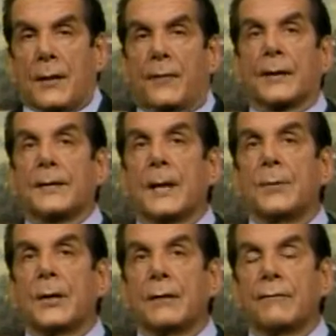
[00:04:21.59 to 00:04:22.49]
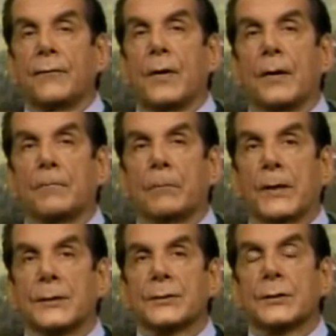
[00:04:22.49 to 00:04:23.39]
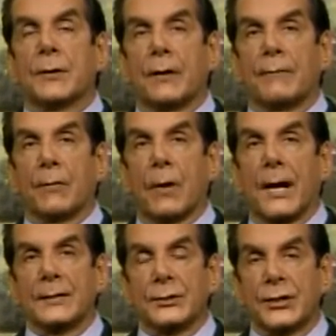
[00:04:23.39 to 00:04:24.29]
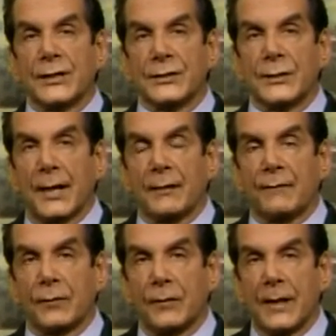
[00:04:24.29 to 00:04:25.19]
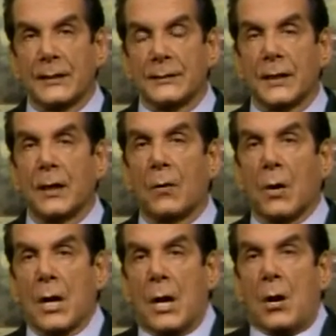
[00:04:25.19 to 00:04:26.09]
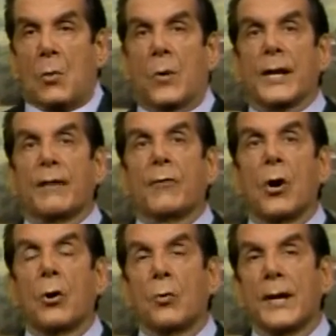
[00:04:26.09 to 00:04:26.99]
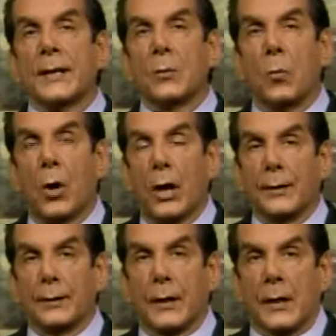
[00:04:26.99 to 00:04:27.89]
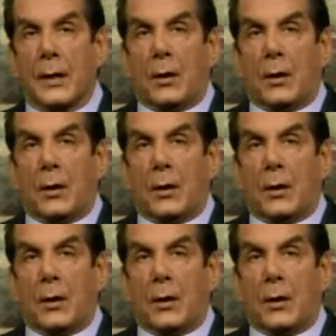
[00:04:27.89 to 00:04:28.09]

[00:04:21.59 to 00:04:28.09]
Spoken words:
The deputy foreign minister of Iran just said a few days ago, we have already won.